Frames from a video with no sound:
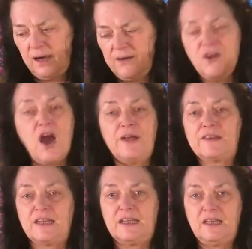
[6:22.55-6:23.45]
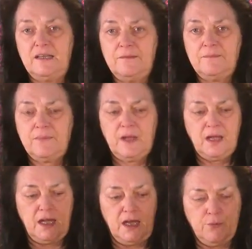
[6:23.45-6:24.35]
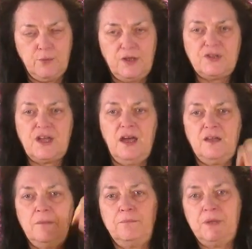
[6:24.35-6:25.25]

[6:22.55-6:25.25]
Not thinking, he reached down and